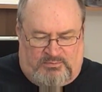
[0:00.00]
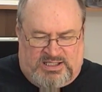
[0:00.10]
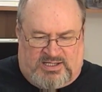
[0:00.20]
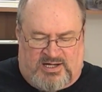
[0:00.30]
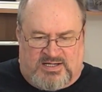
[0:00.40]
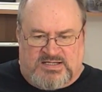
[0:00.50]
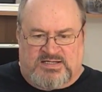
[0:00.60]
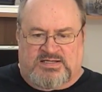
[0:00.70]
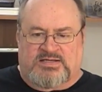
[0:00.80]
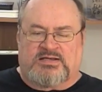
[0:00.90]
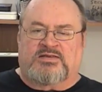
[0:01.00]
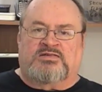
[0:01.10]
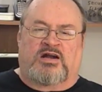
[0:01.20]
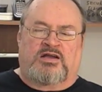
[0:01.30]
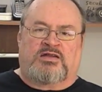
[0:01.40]
Because I
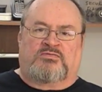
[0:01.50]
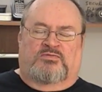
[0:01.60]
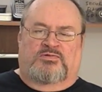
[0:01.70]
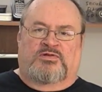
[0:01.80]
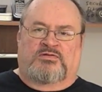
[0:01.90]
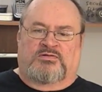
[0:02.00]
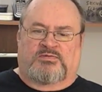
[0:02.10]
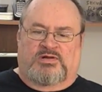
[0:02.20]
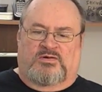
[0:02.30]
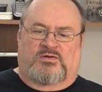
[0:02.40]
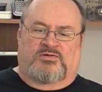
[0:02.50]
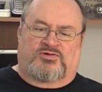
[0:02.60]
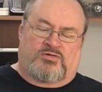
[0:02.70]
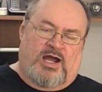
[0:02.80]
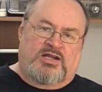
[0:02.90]
started
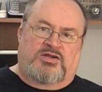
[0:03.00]
trying